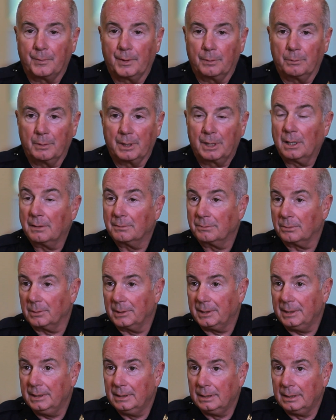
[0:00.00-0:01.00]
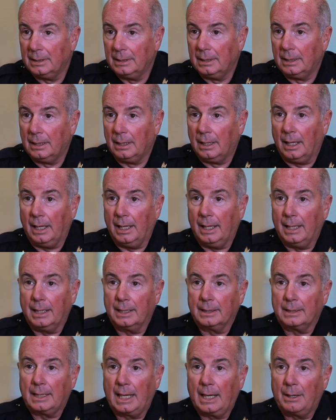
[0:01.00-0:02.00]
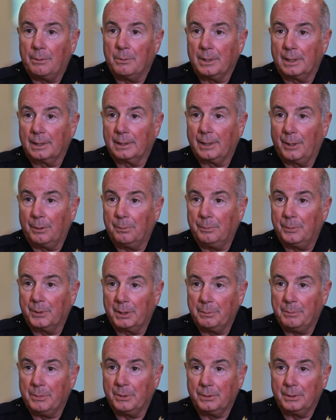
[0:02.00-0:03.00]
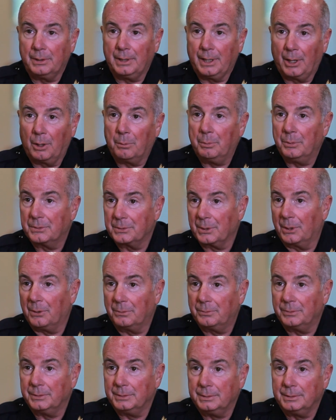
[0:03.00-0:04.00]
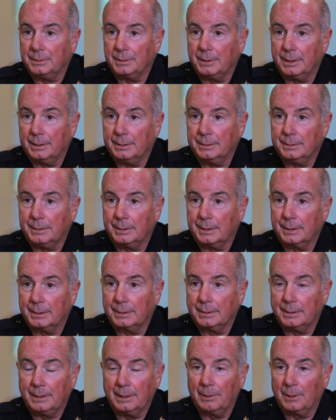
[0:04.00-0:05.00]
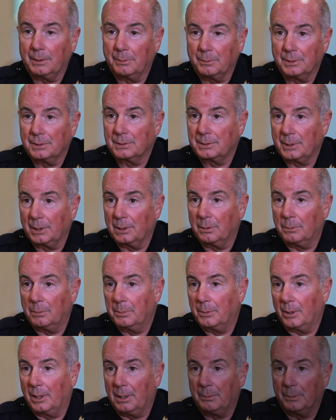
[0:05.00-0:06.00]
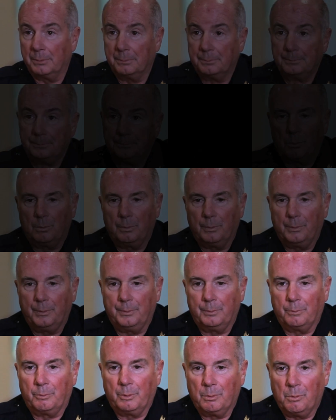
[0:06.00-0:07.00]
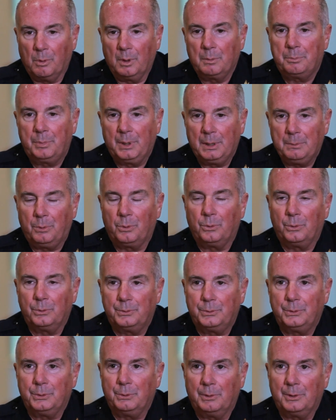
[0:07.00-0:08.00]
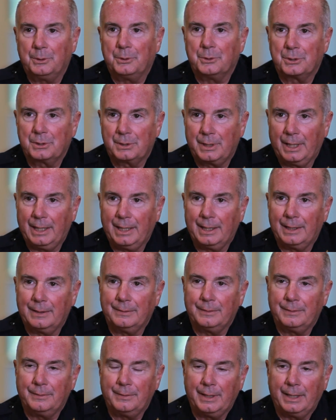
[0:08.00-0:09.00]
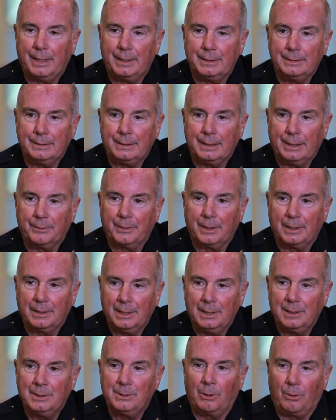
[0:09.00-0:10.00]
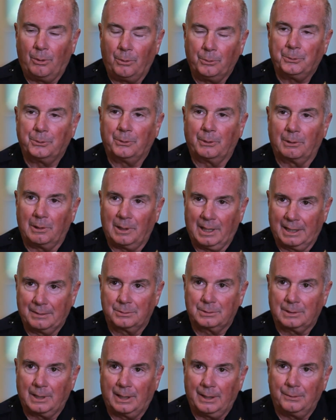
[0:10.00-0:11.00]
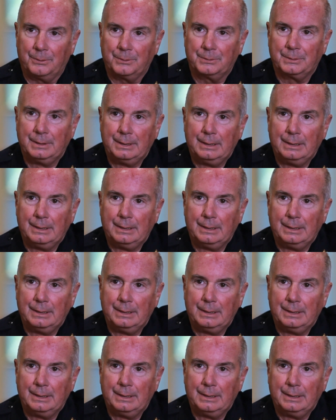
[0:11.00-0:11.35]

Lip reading: recovery, and how we can help the community help itself in dealing with this terrible problem. We want people to understand that they need to alter the lifestyles,